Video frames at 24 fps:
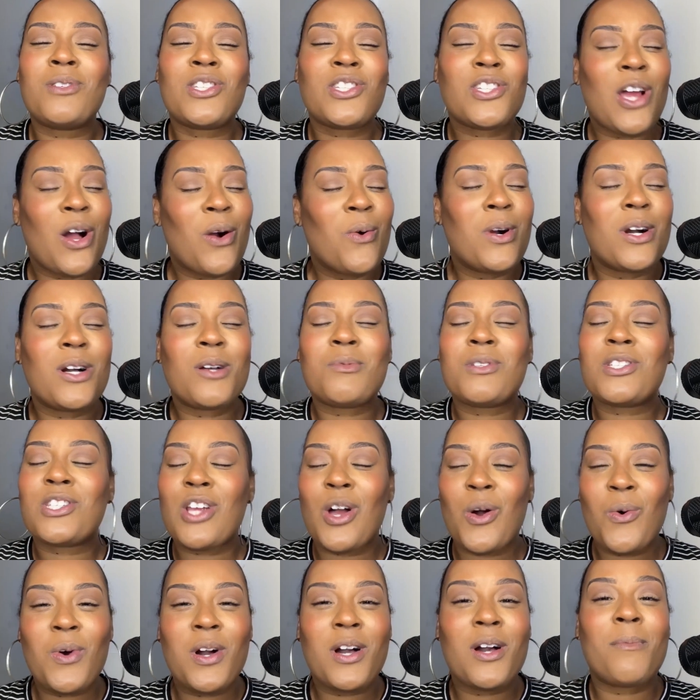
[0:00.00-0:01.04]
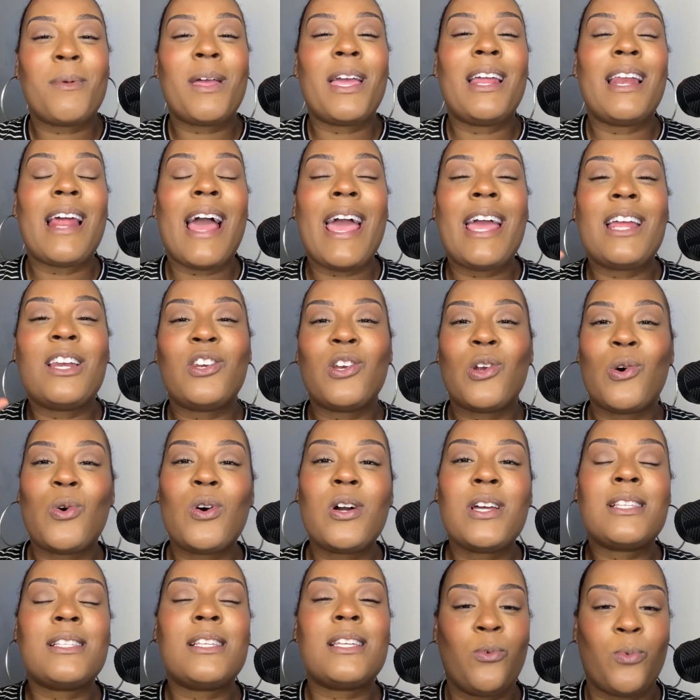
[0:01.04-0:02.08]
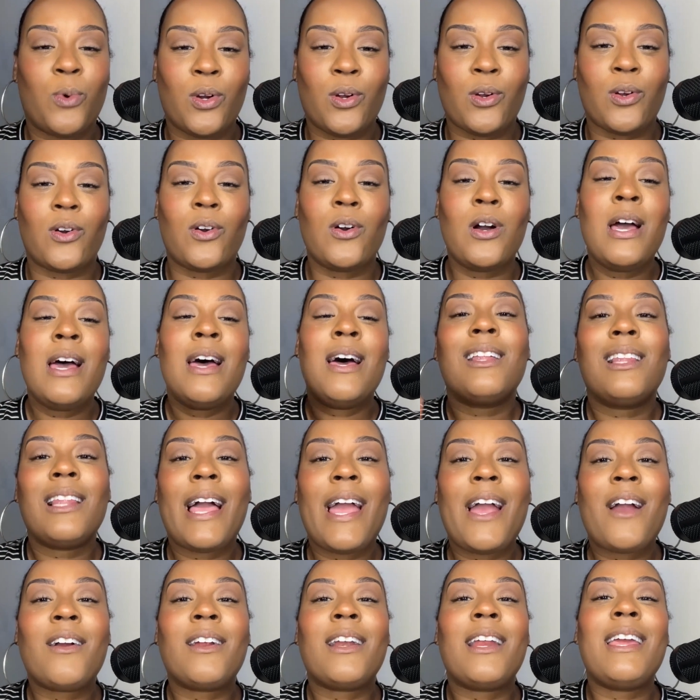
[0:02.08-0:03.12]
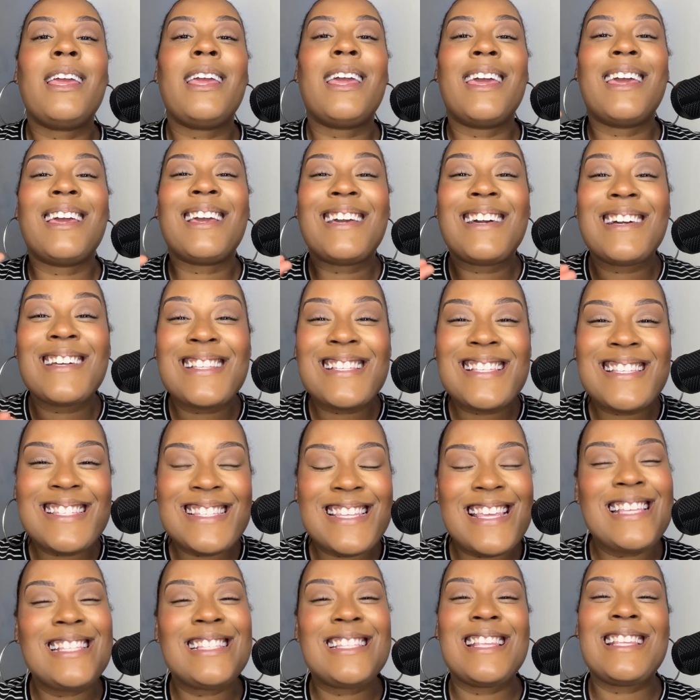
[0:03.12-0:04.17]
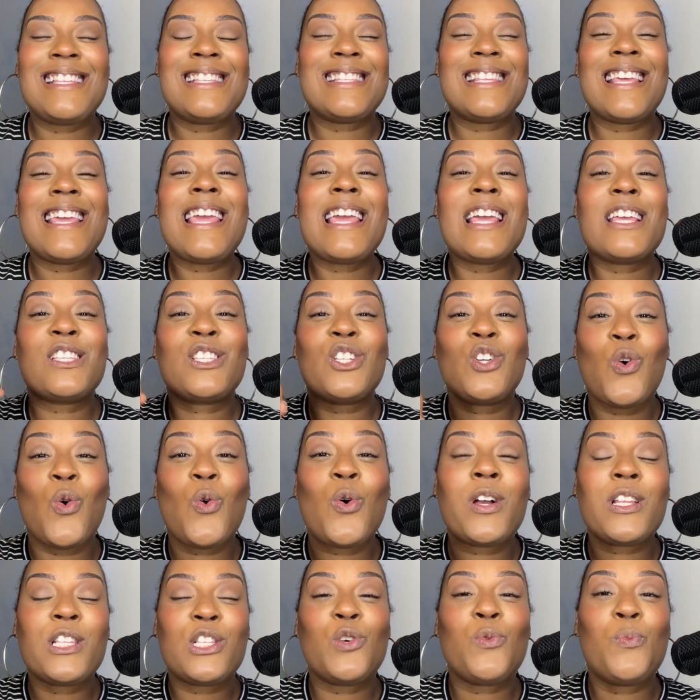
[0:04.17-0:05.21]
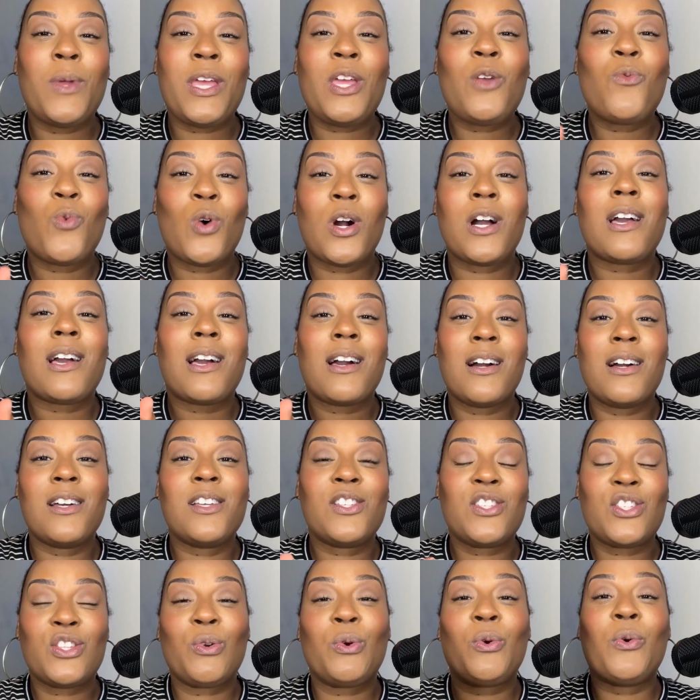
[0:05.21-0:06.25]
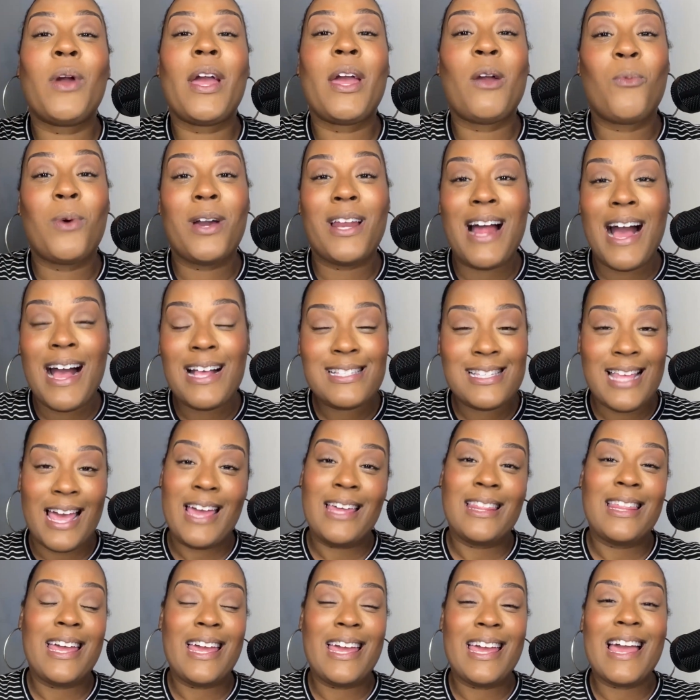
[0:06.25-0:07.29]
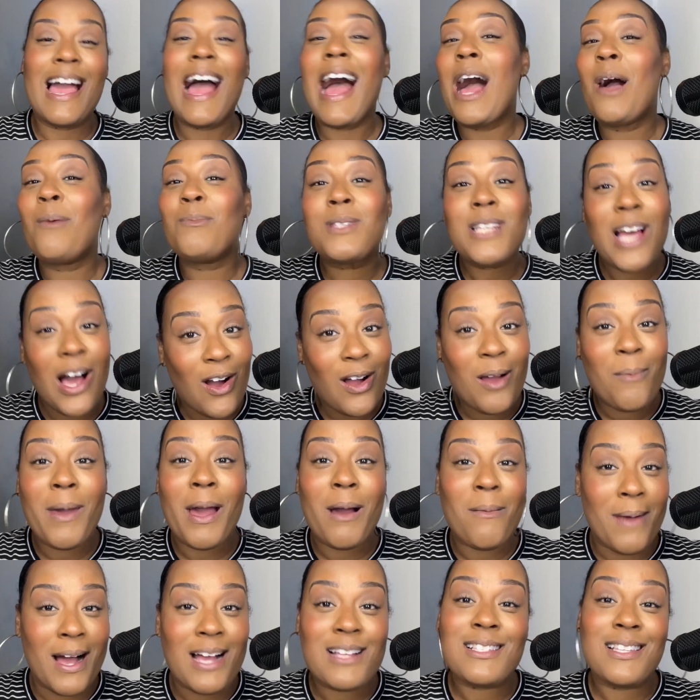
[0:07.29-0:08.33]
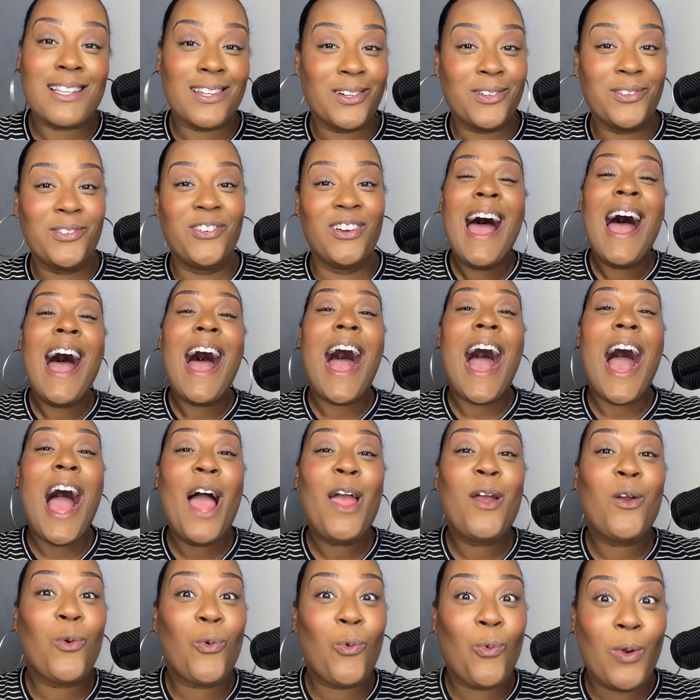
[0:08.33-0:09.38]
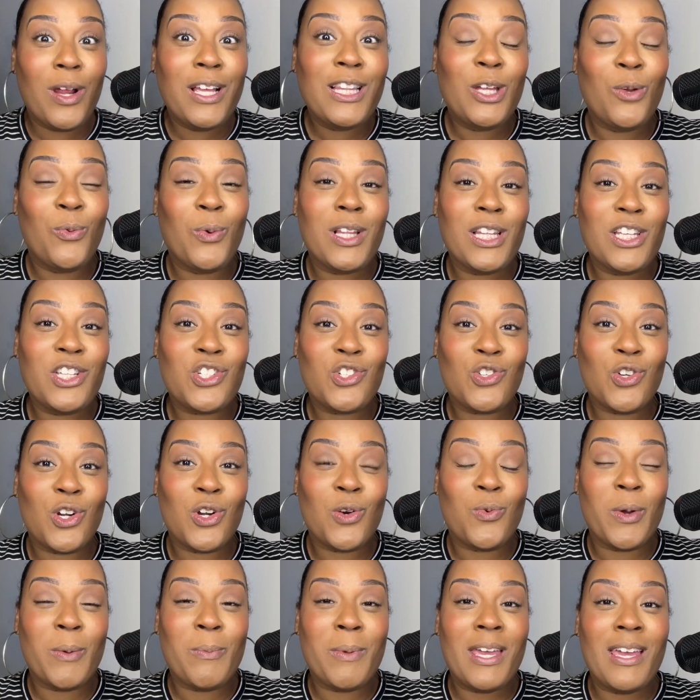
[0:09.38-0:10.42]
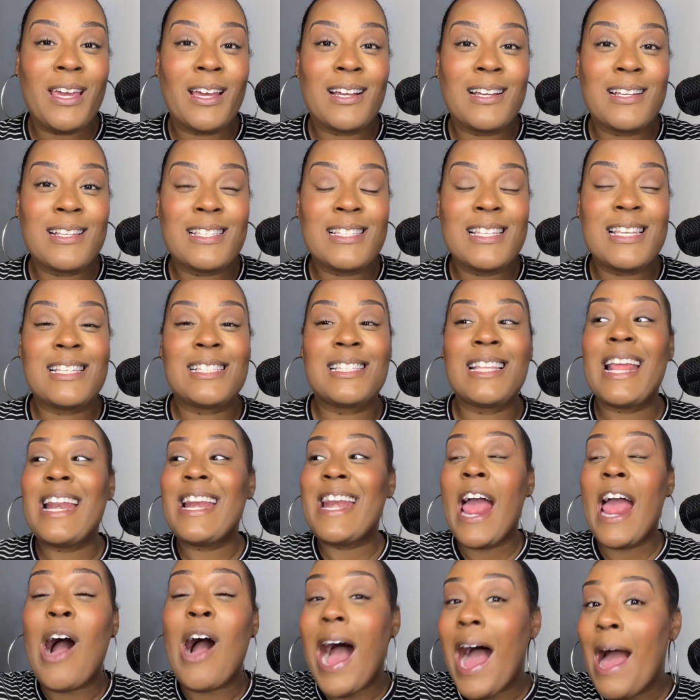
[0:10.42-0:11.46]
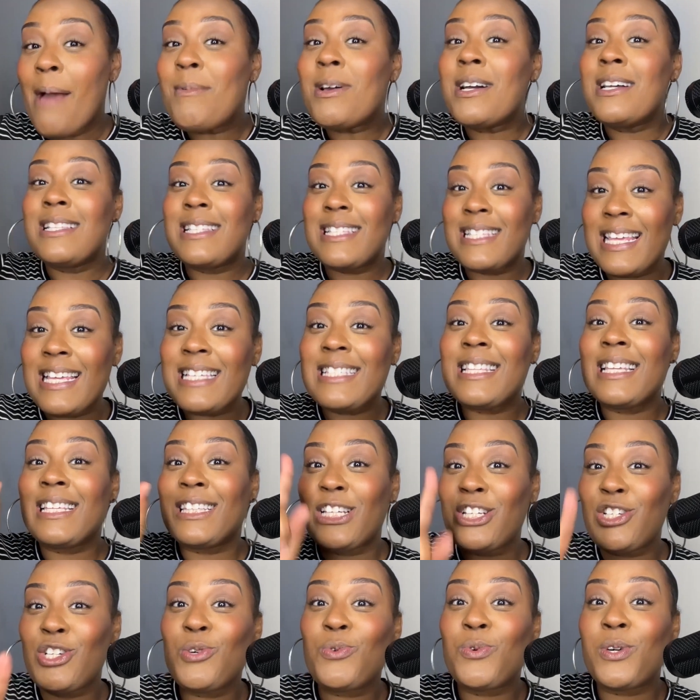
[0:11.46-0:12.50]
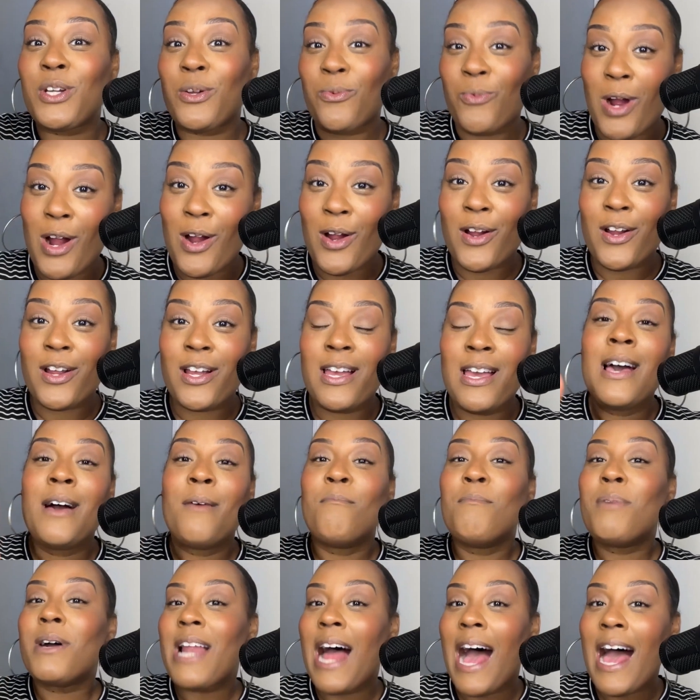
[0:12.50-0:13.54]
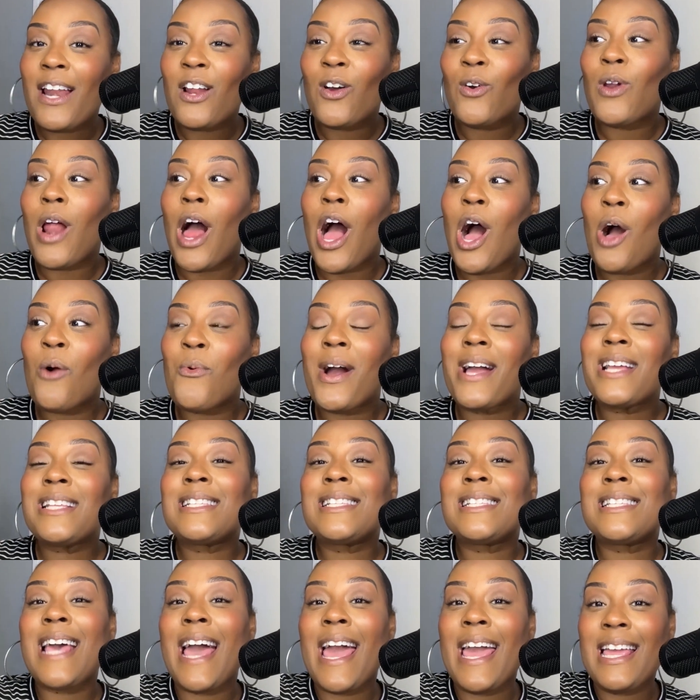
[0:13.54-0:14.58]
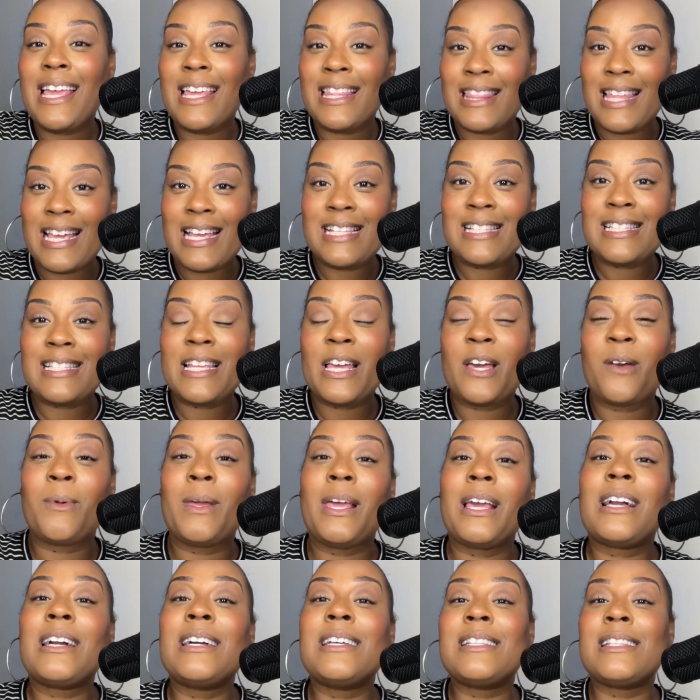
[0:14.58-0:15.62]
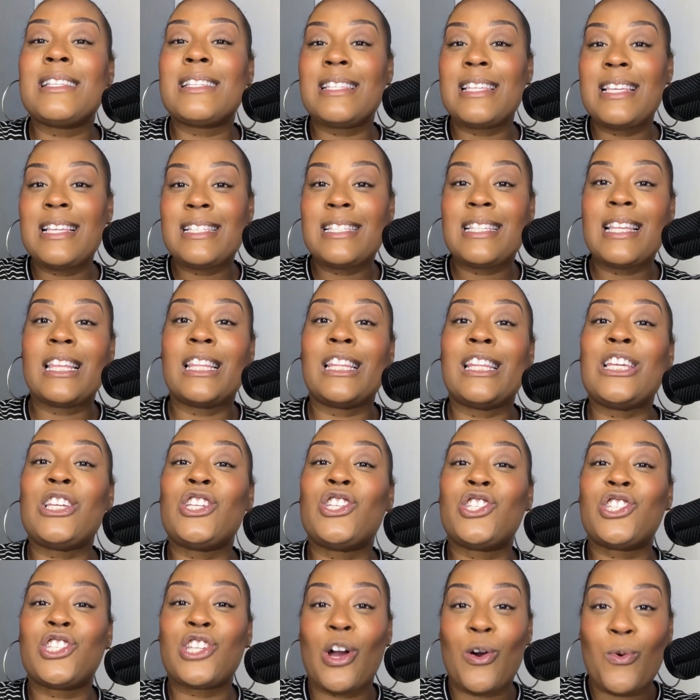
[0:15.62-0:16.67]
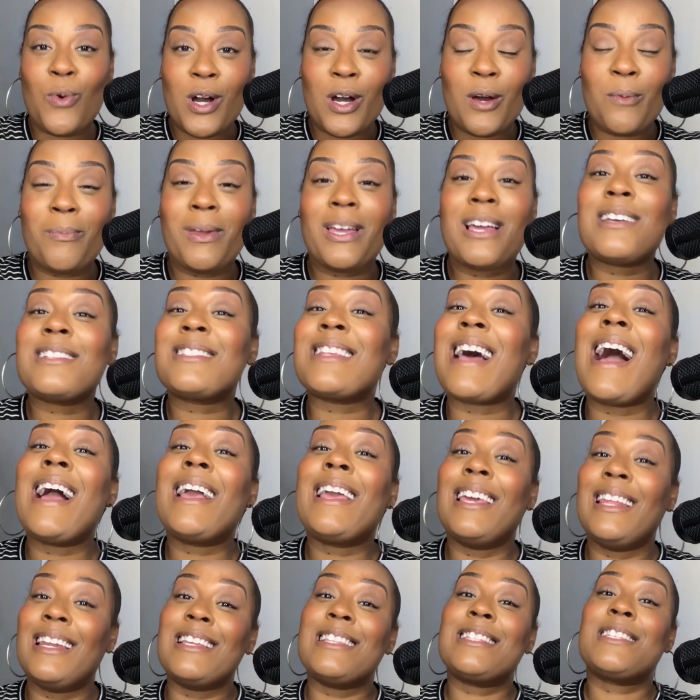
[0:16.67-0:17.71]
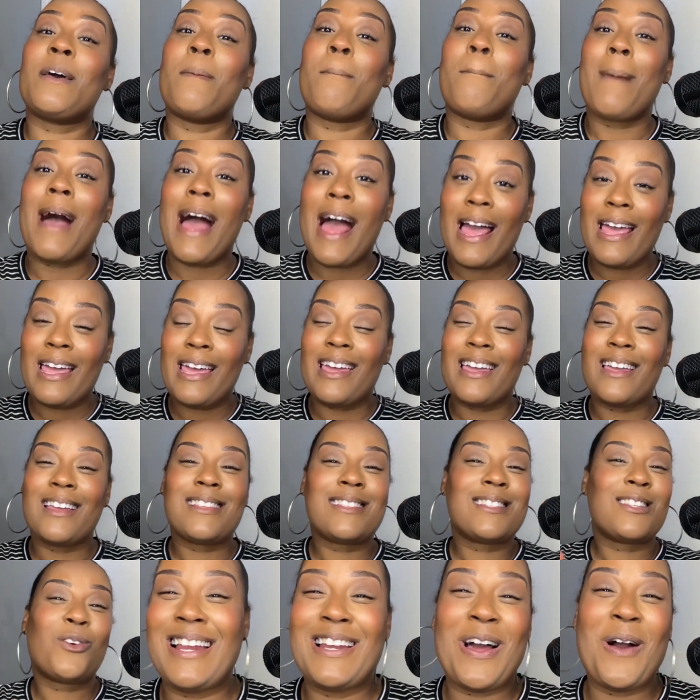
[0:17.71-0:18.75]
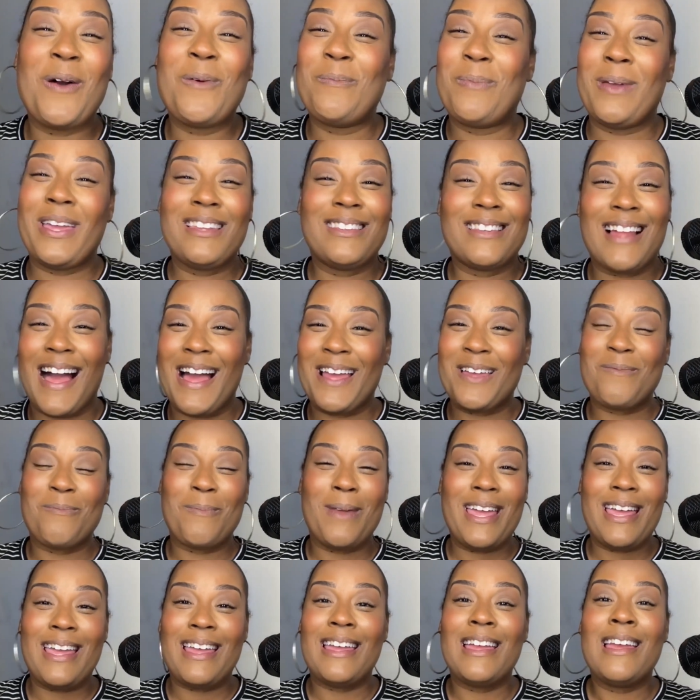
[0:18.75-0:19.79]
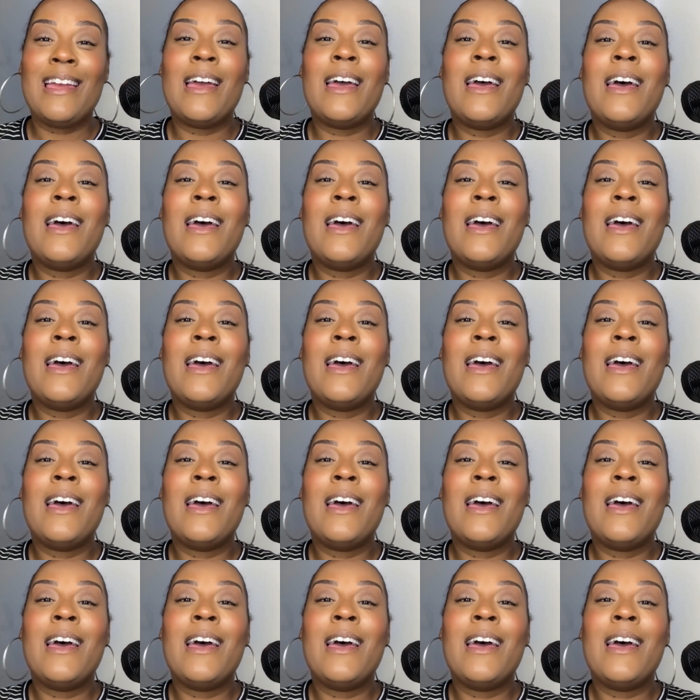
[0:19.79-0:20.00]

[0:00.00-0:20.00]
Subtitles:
show up, show up. In a noisy world, clarity and consistency is going to be what cuts through. And when I say that, I'm talking about myself. I really, really struggle with being consistent. I'm consistently doing the work, but I don't always take it that step and consistently show up because I get into my head. So don't be like me.